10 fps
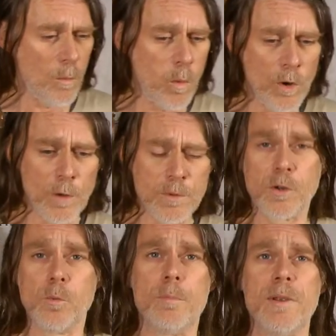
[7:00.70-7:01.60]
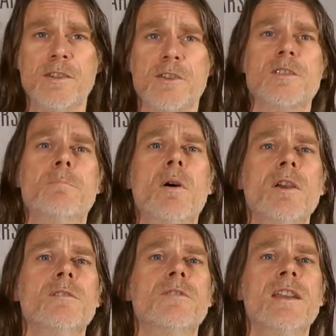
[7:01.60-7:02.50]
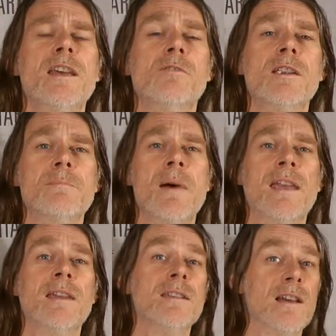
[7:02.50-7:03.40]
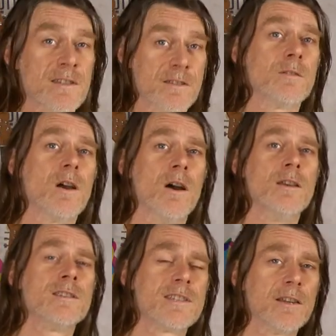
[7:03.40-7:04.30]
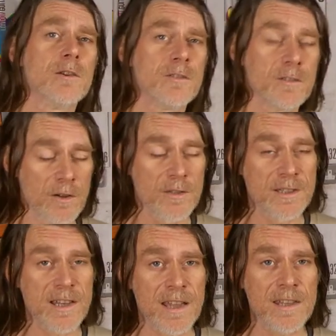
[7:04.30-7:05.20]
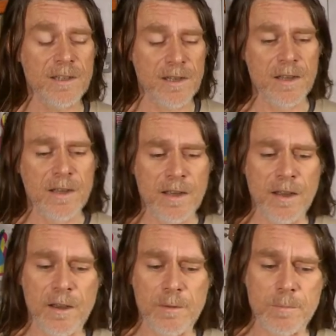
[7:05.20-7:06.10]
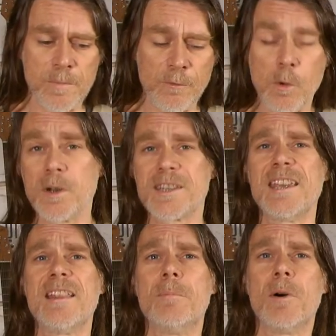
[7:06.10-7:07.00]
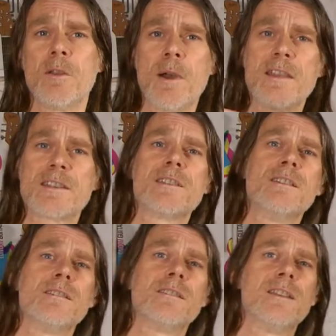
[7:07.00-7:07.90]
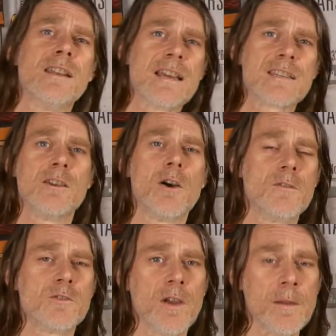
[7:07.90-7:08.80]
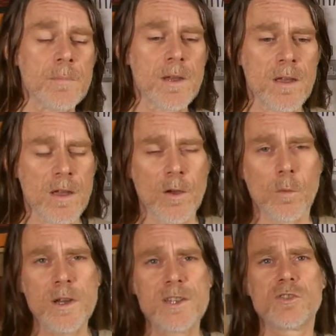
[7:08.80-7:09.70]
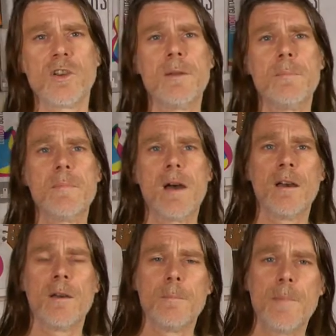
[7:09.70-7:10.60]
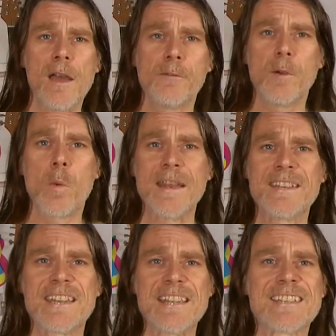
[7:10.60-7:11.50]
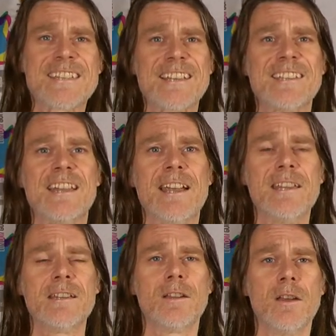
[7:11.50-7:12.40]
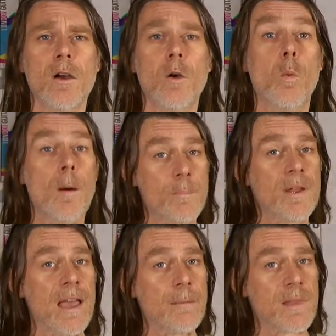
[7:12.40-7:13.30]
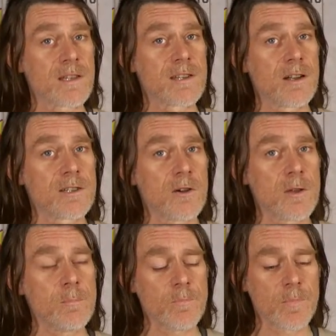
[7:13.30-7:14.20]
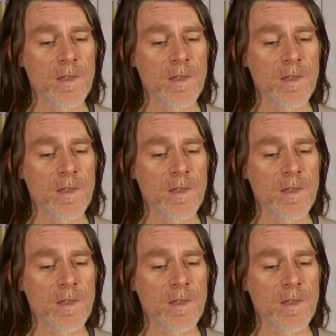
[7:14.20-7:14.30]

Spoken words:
one option would be just to buy your veneer ready-made, as I said on the day. If you want to see that, by the way, that's the last live stream. We stream every Wednesday and Saturday at 1 p.m. That's our time.